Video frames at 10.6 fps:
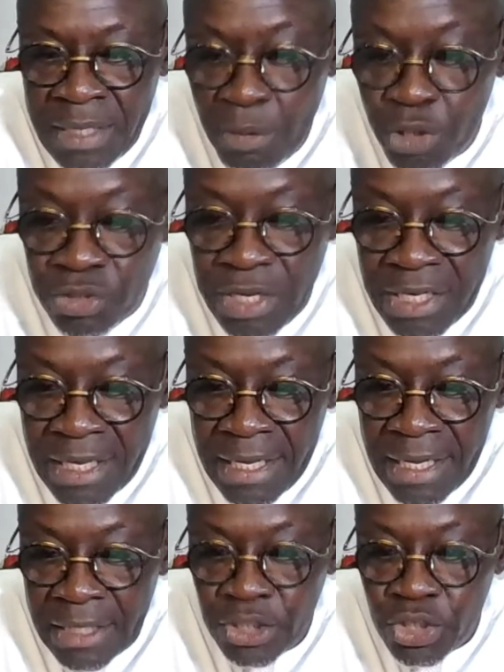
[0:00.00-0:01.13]

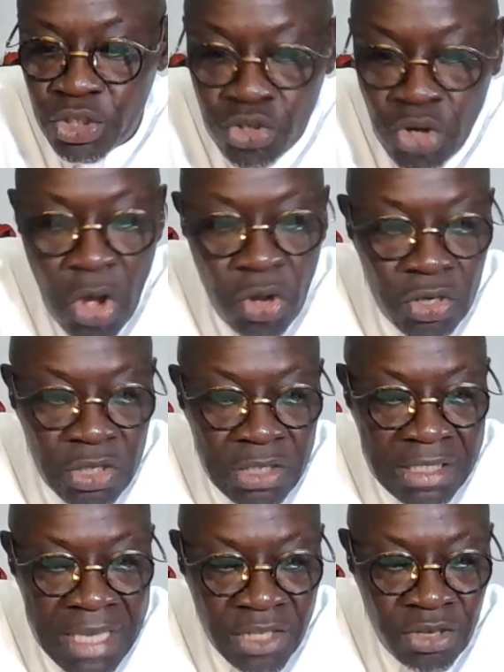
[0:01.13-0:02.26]
demonstrating a strong
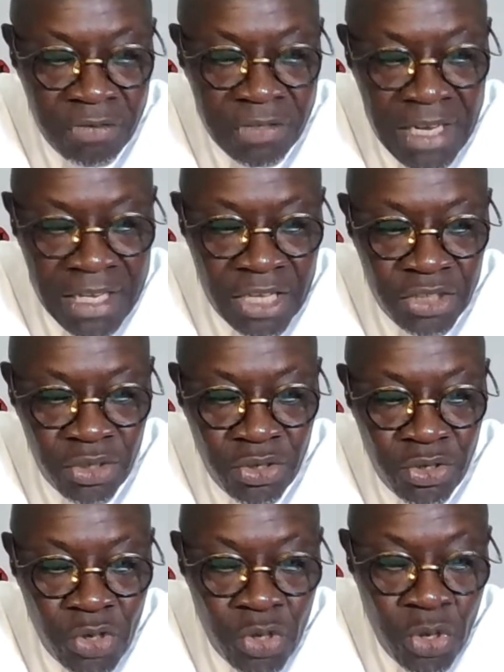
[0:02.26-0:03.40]
sense of dedication